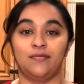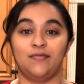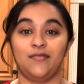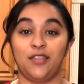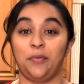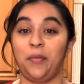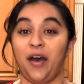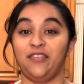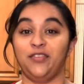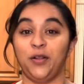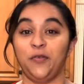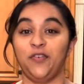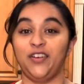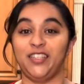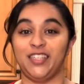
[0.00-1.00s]
The
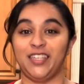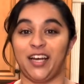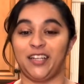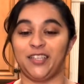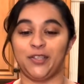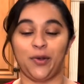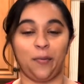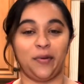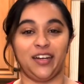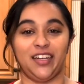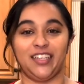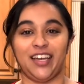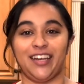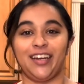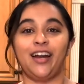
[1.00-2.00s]
Pavlova is done, so I'm gonna
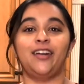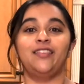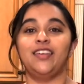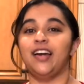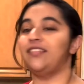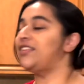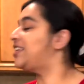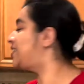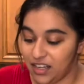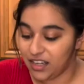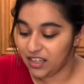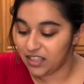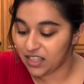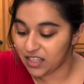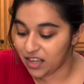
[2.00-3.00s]
take it out of the oven.
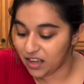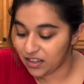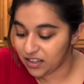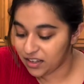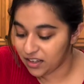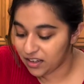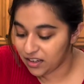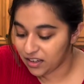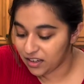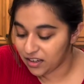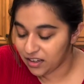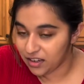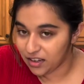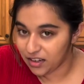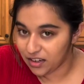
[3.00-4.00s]
It's like
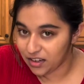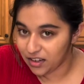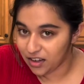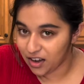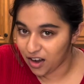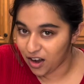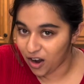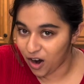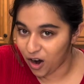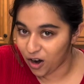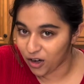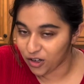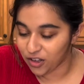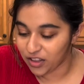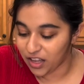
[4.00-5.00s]

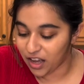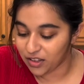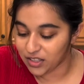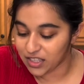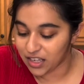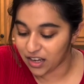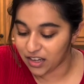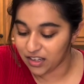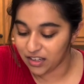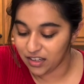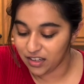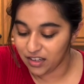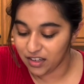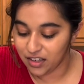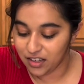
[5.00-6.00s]
hard on the outside,
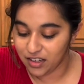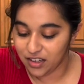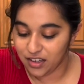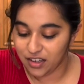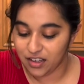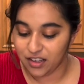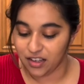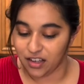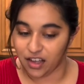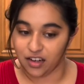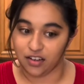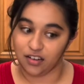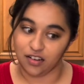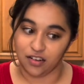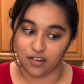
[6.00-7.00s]

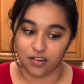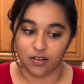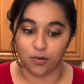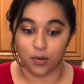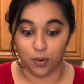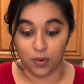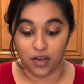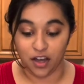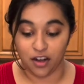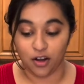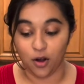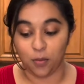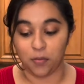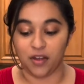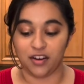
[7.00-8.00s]
and when we cut it
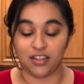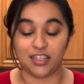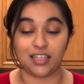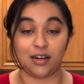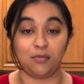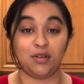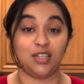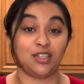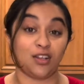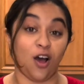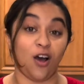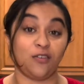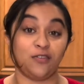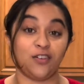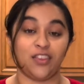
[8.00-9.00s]
open, it's gonna be
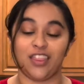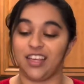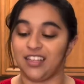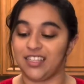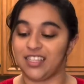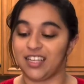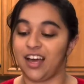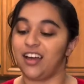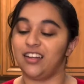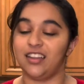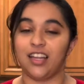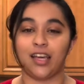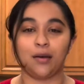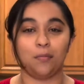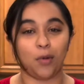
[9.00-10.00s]
soft on the inside,
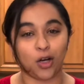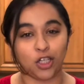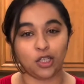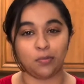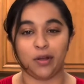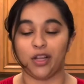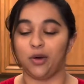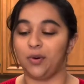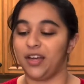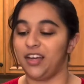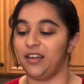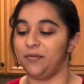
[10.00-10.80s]
like marshmallowy.